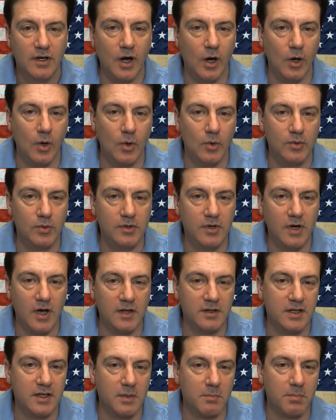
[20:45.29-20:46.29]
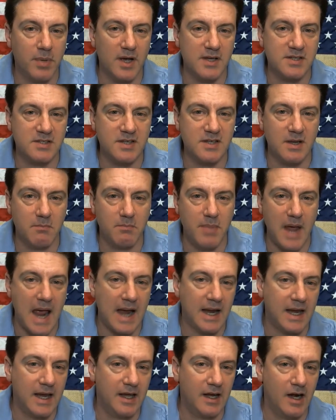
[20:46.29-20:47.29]
own under the bus and
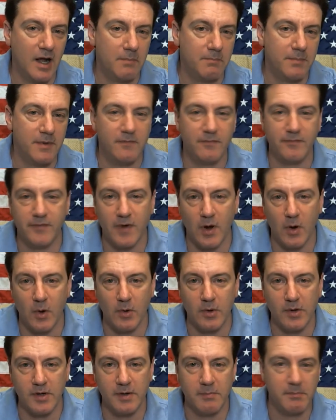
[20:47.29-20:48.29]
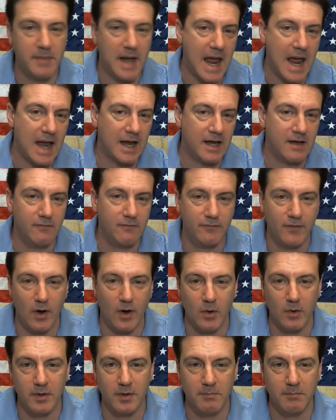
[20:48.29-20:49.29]
backing it up and forward and back and
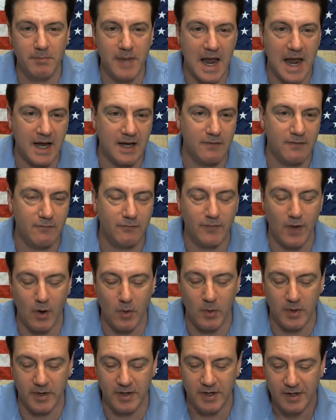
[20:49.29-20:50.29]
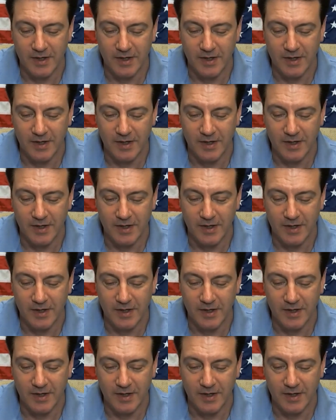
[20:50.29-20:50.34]
forward and back and forward.